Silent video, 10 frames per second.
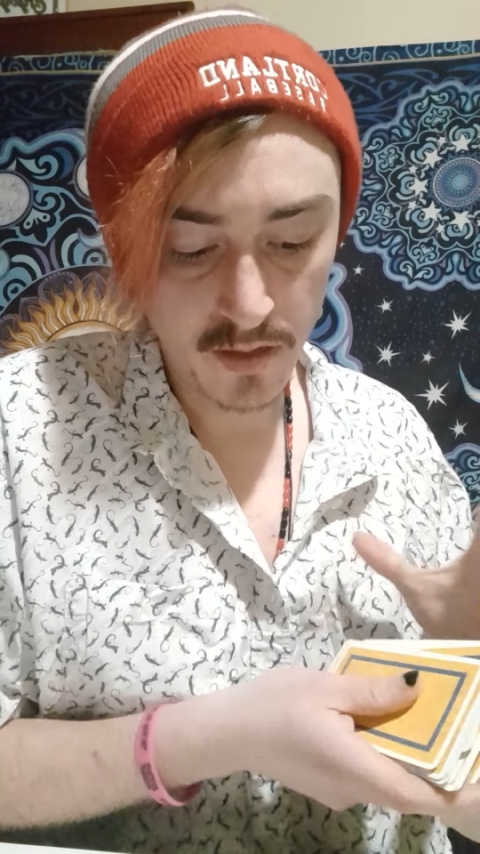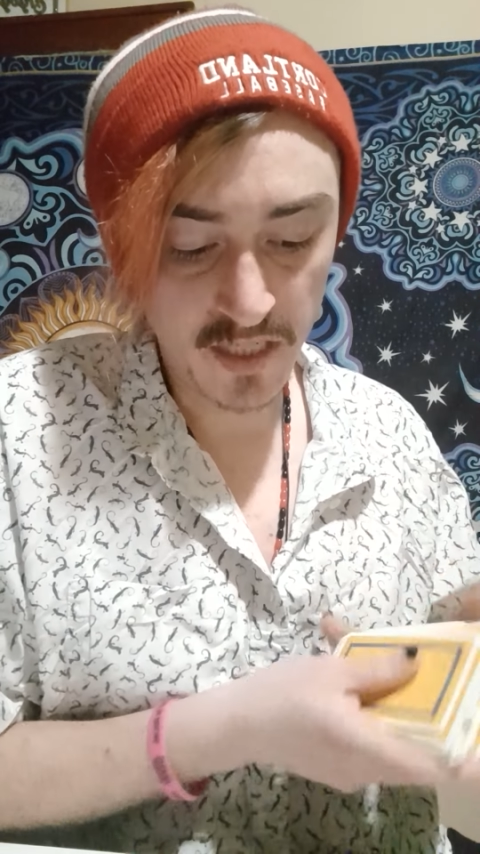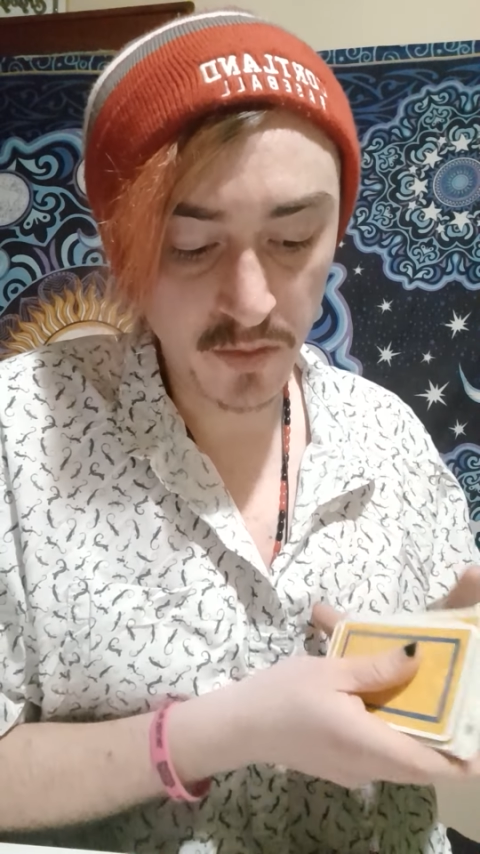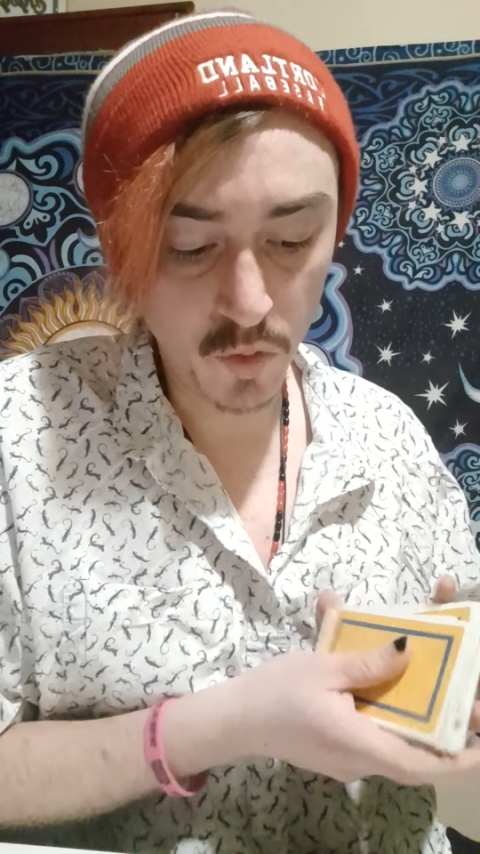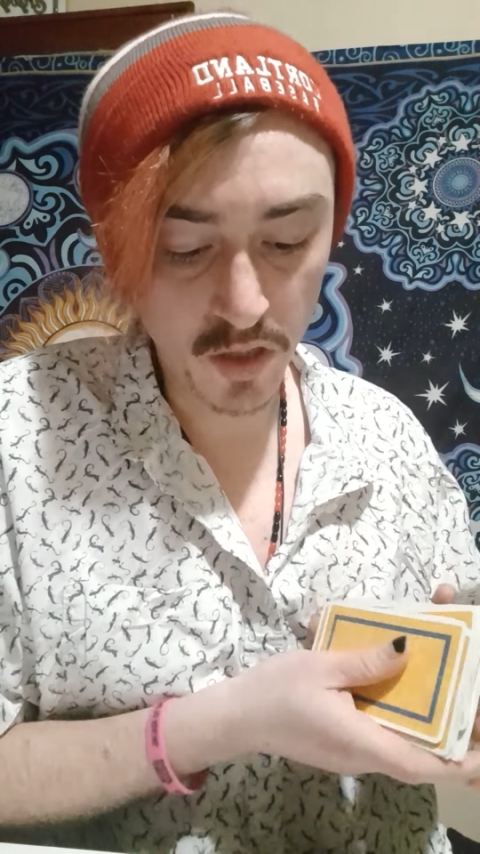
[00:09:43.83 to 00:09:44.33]

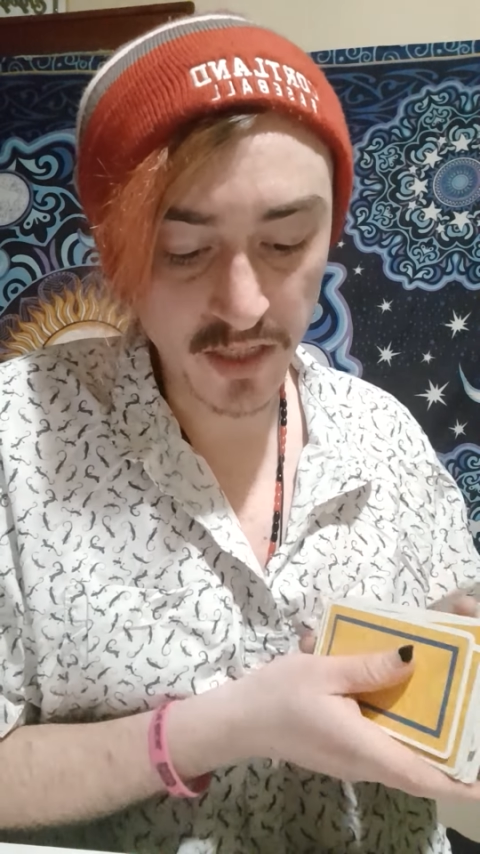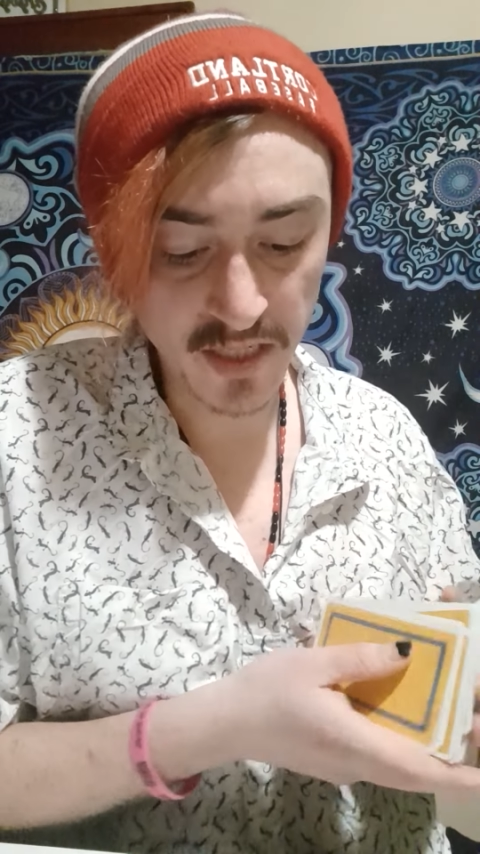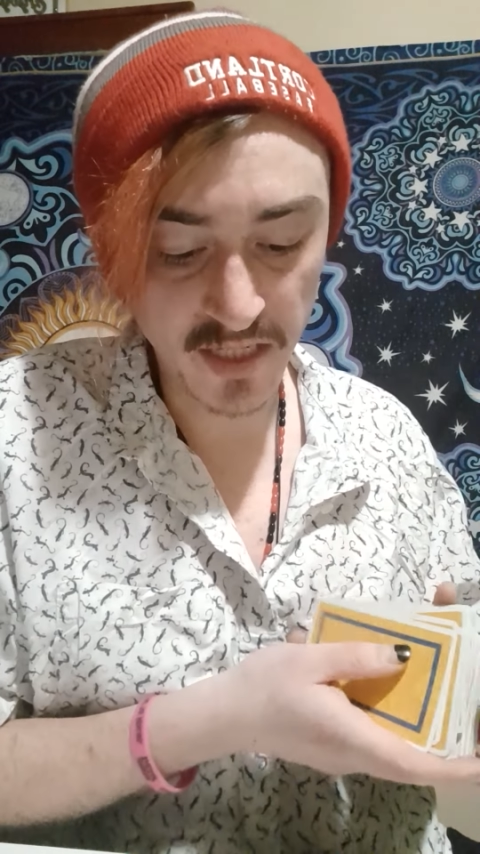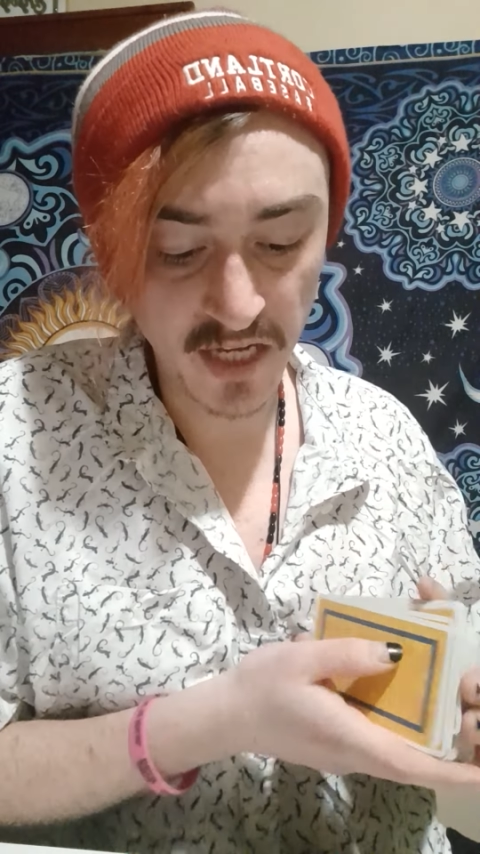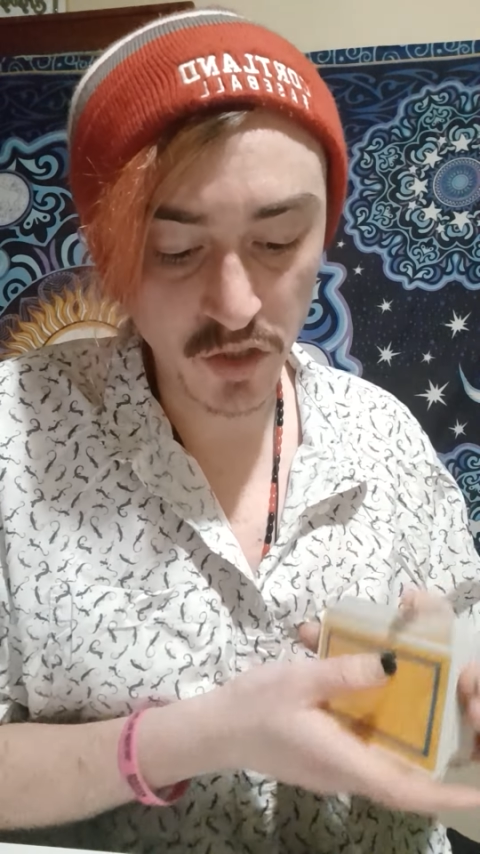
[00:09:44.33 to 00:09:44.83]
Teamwork is
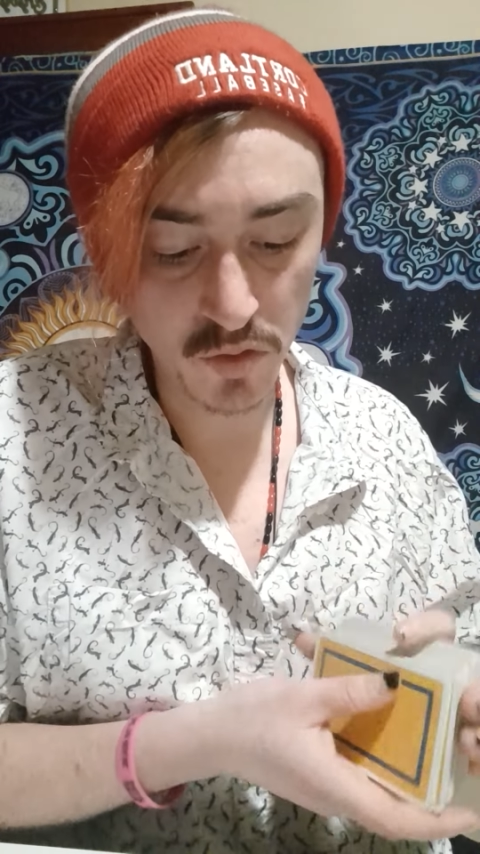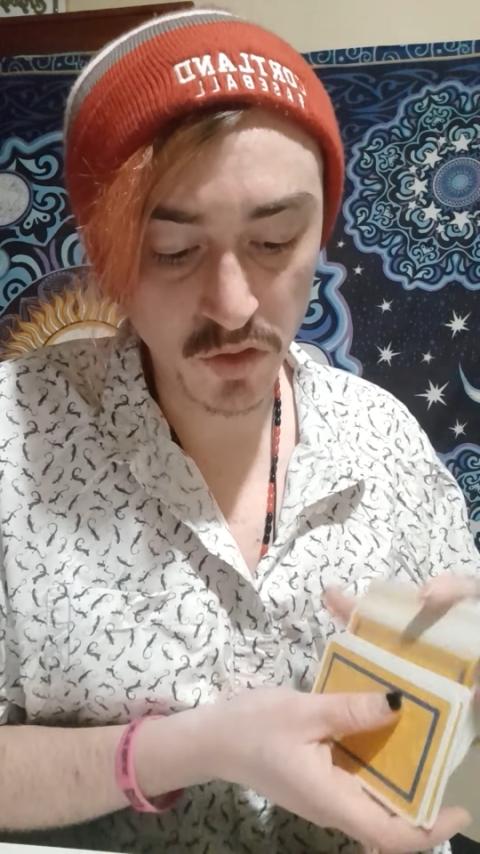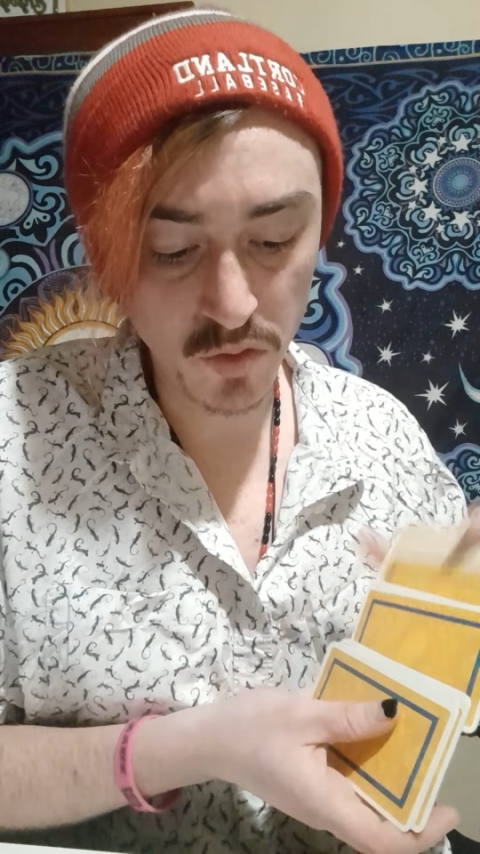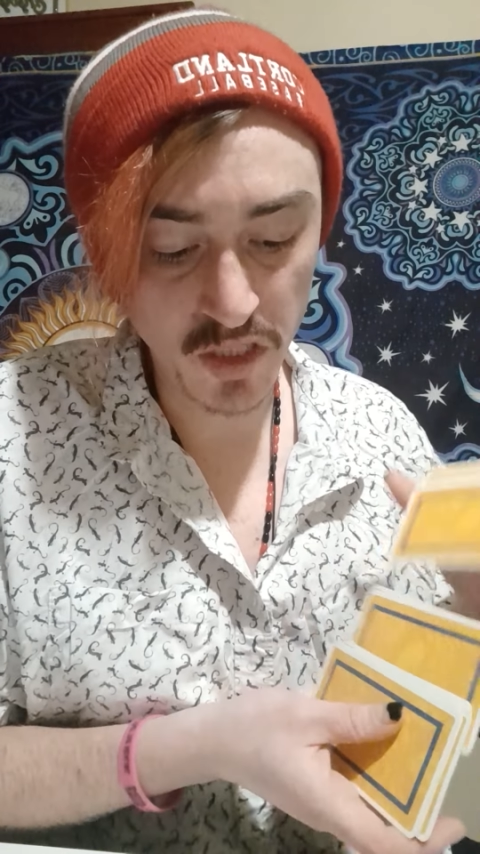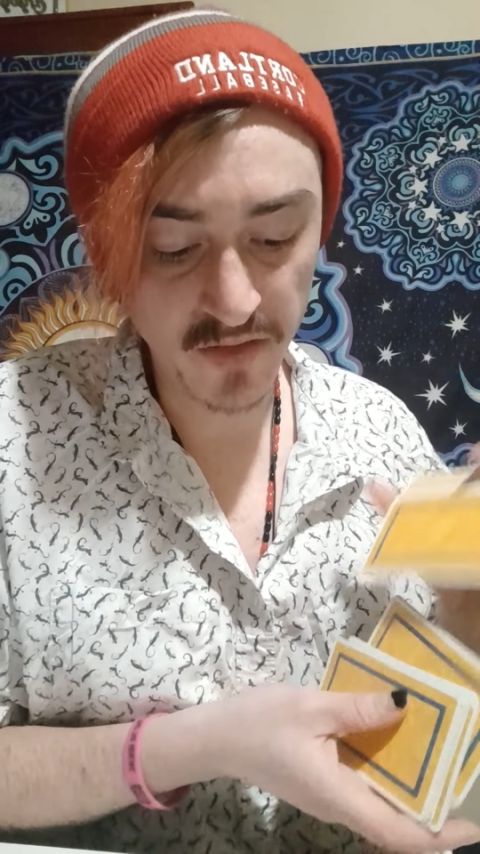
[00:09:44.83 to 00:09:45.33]
essential
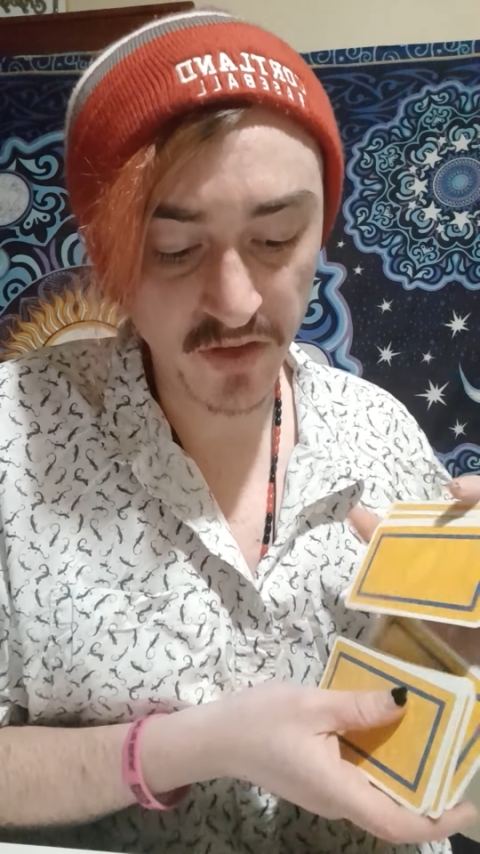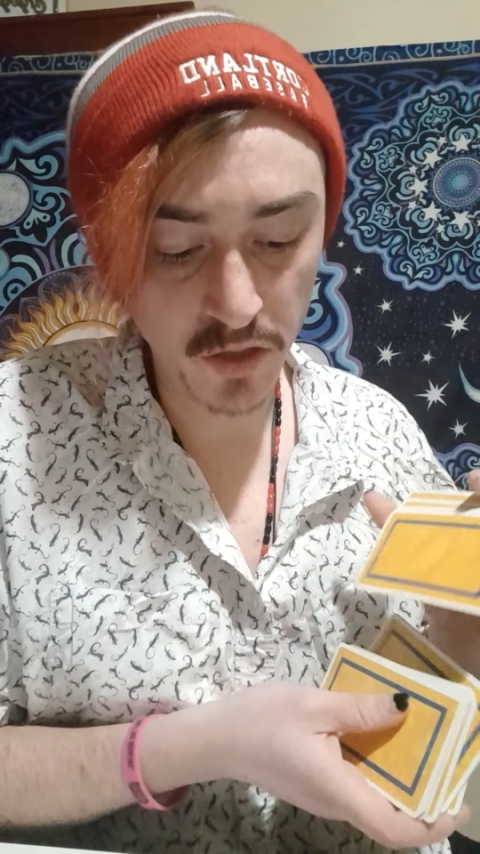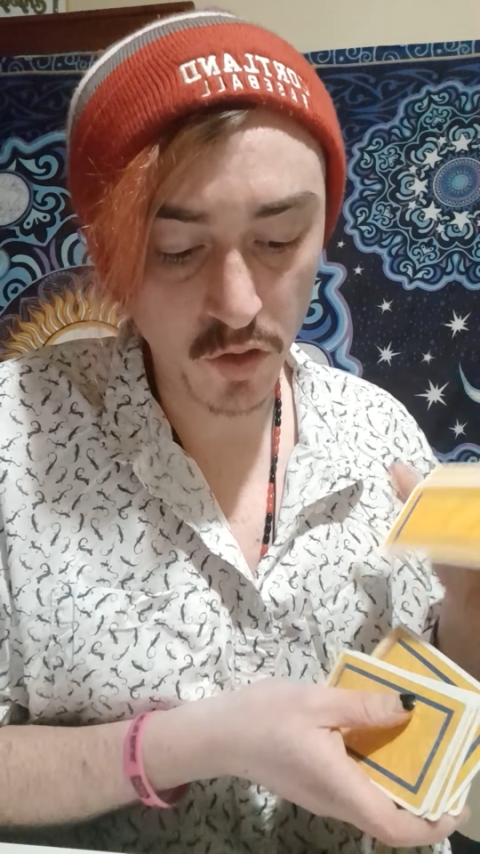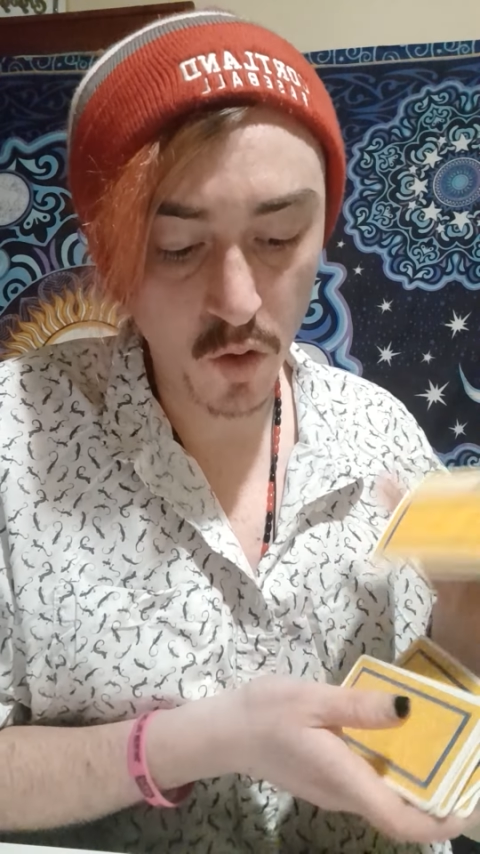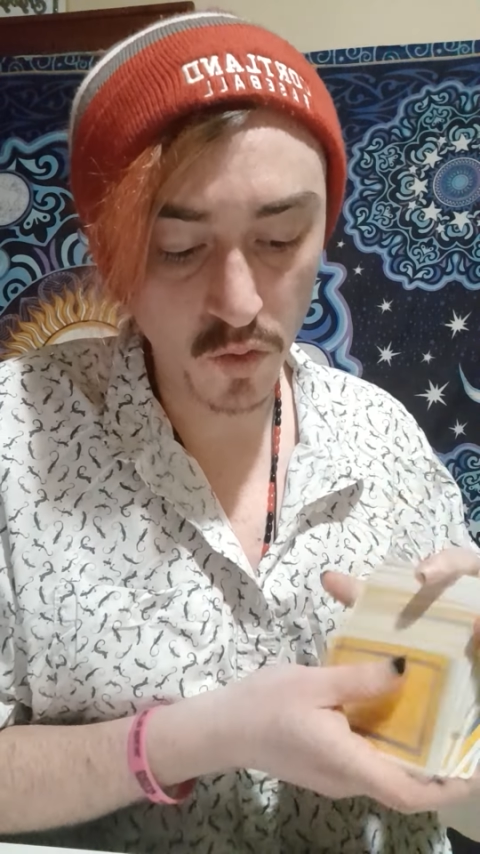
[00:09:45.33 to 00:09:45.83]
to achieving
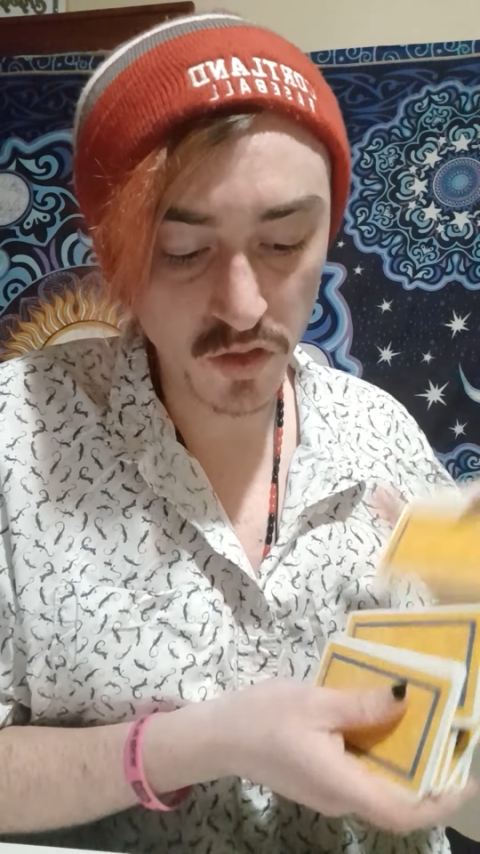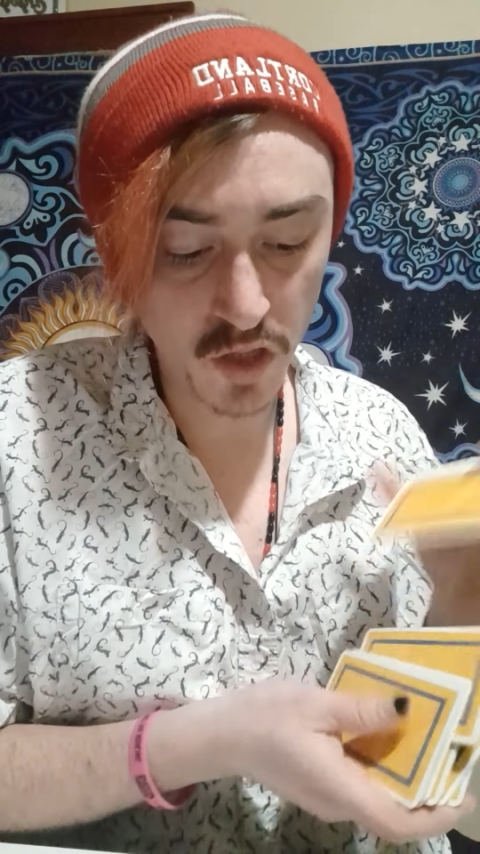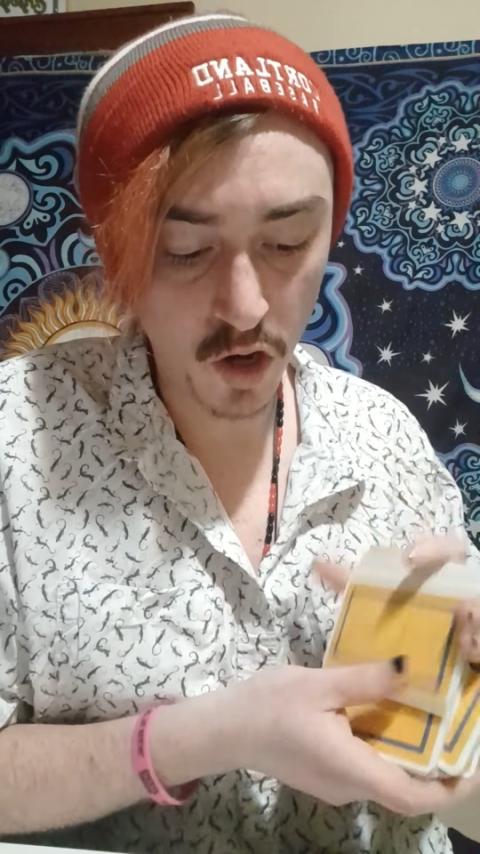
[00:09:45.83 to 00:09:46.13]
your goals.